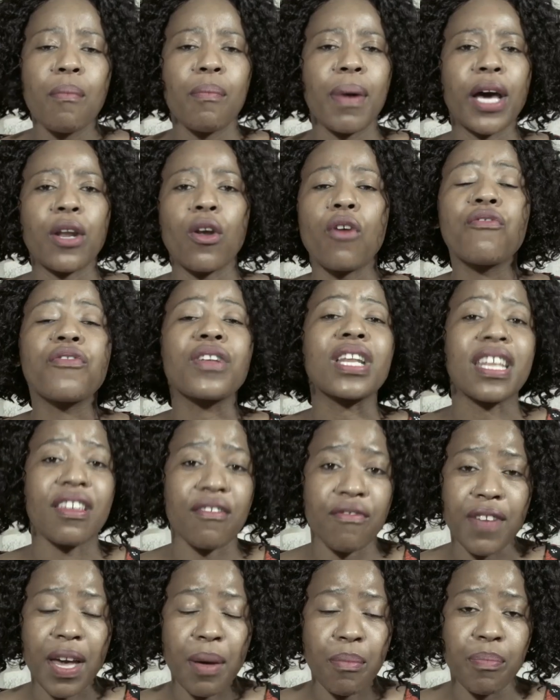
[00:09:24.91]
Part of
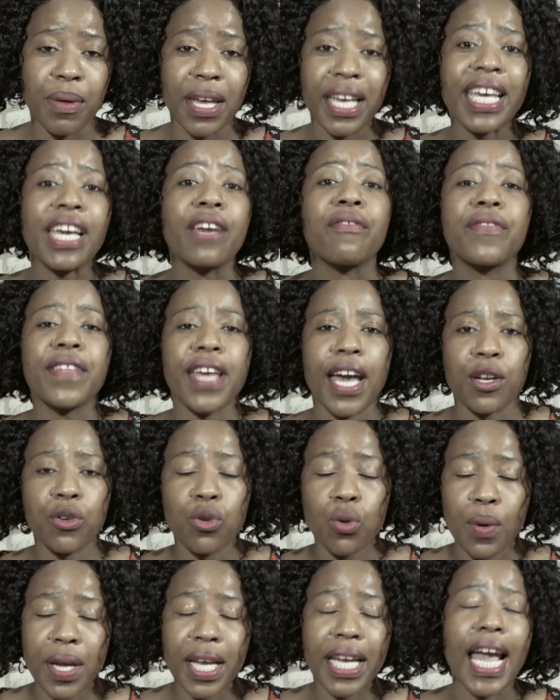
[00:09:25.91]
revamping, if they are
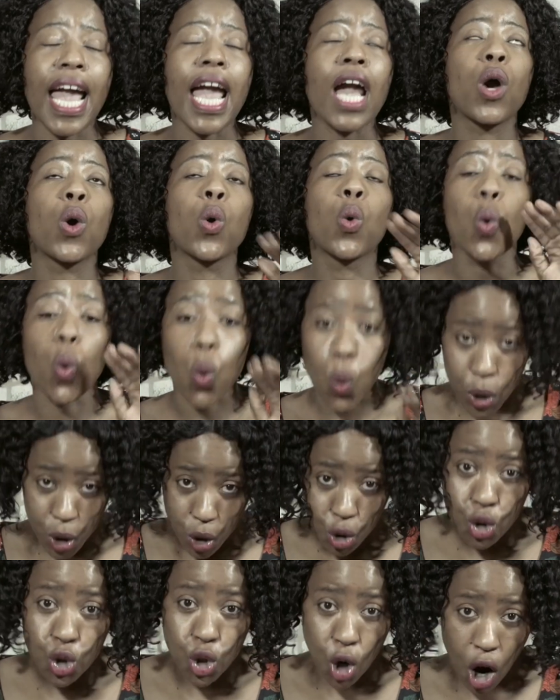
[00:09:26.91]
doing a
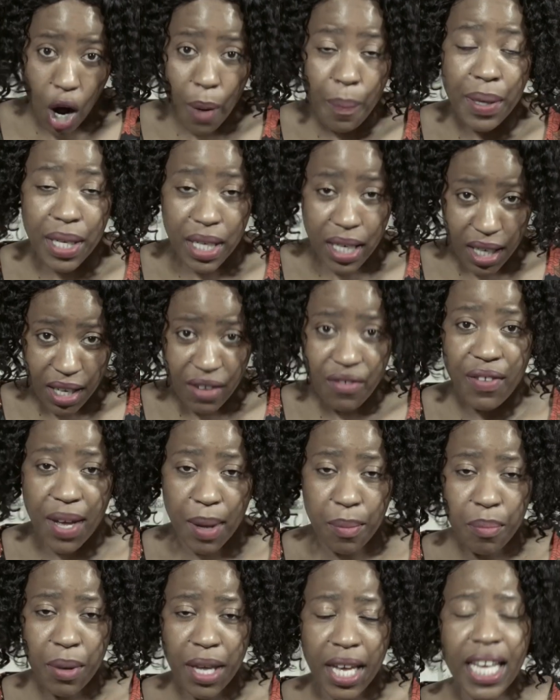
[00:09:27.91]
good job in
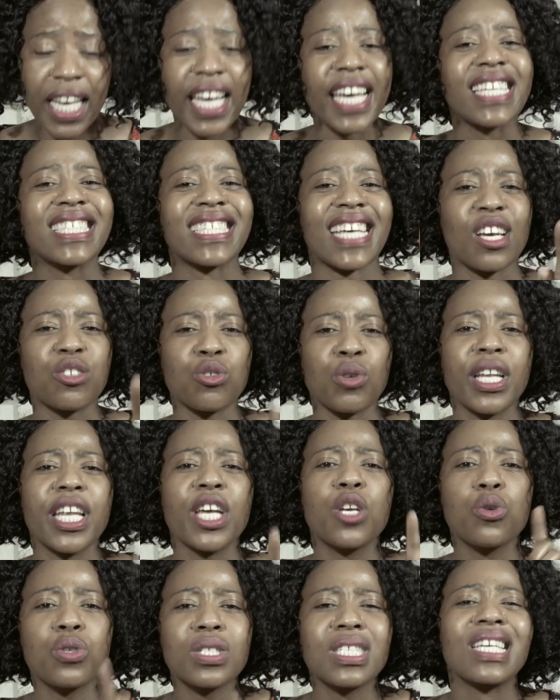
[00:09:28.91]
revamping, is
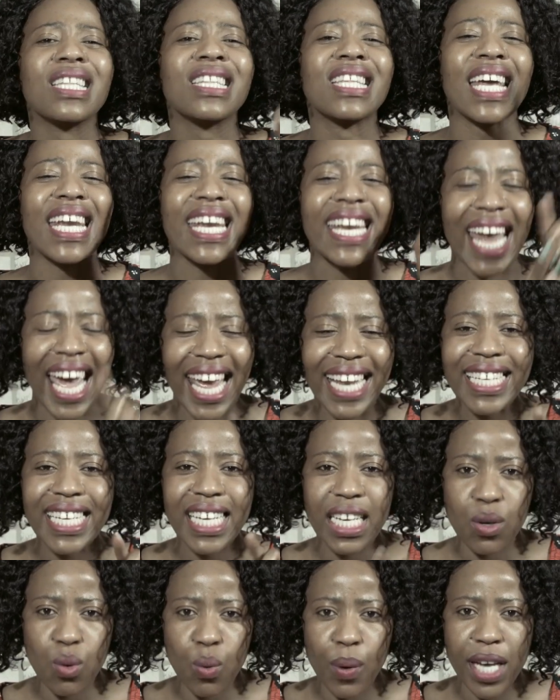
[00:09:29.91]
actually using the right
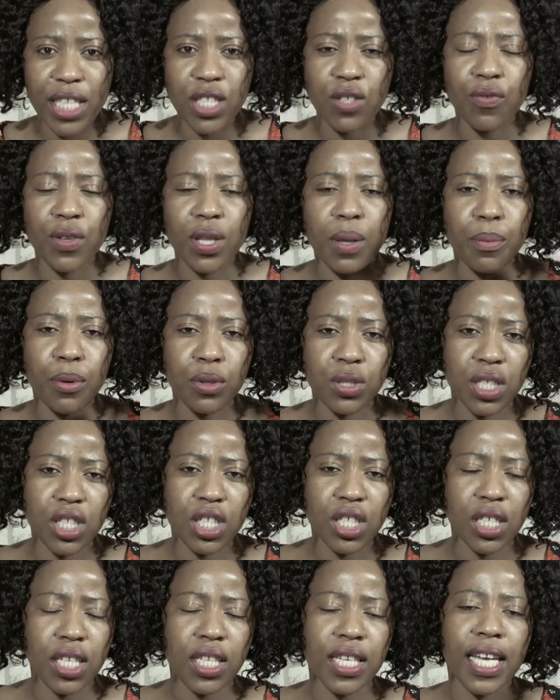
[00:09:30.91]
keywords for the
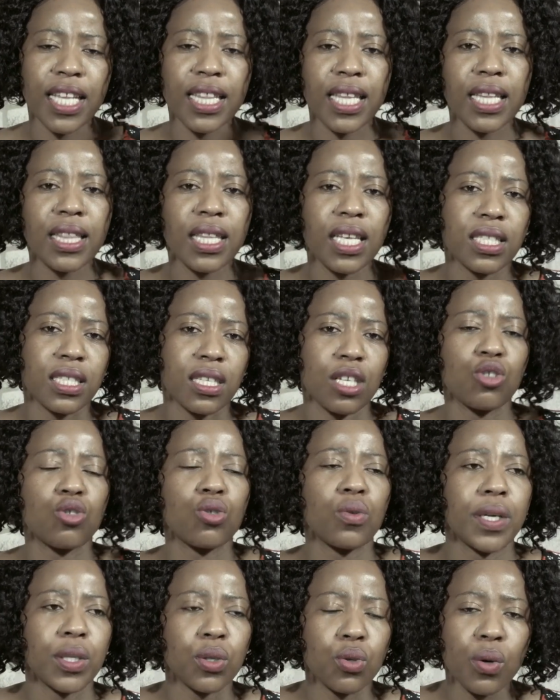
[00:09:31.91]
position and the things that
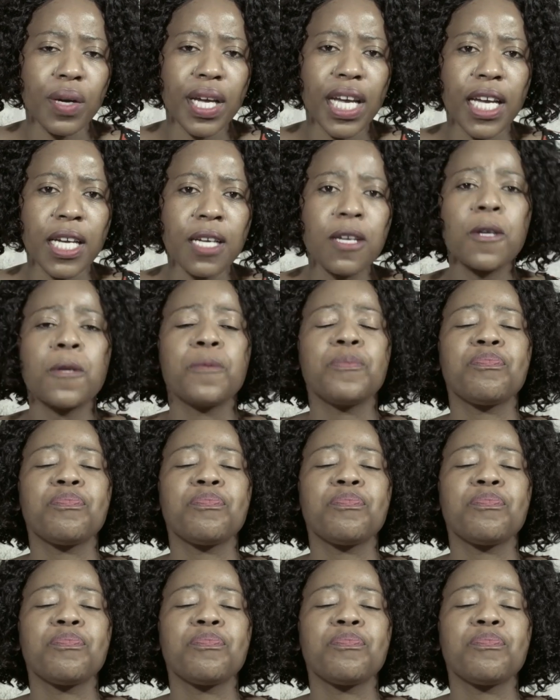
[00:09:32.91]
you are doing